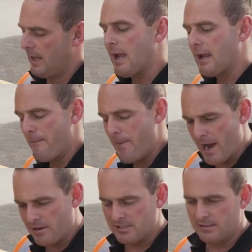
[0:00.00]
In
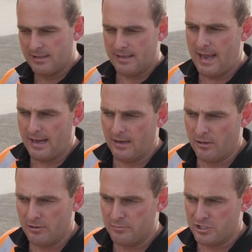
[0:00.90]
comparison to that, a
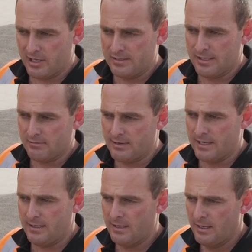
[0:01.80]
lot of machines that are
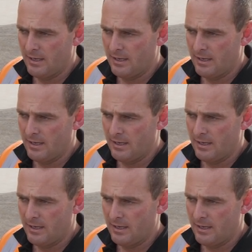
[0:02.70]
running